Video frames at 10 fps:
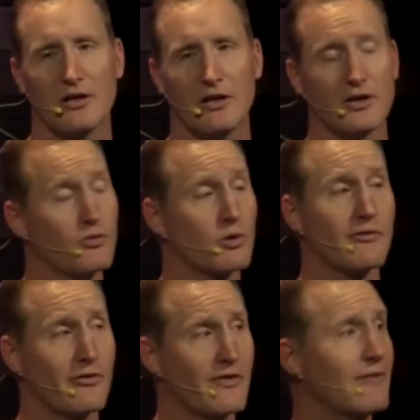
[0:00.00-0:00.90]
onto one of
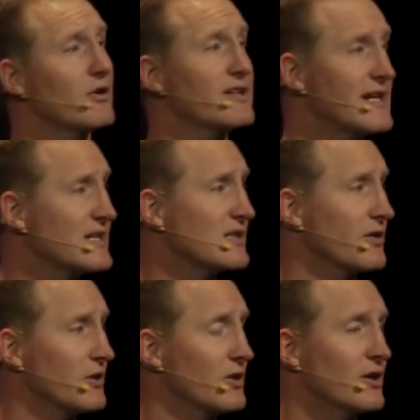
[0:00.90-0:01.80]
our favorite days all
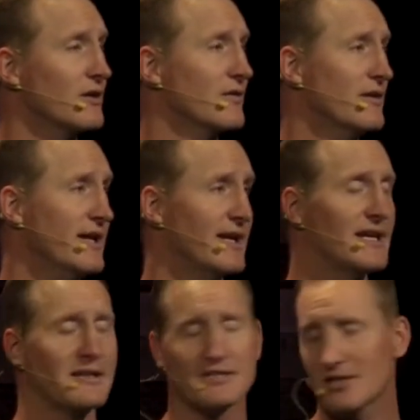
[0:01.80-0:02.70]
year long at
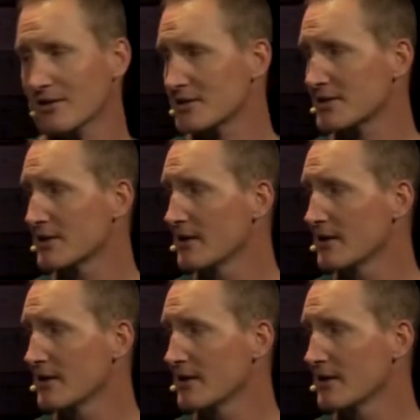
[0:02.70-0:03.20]
Canyon's Church.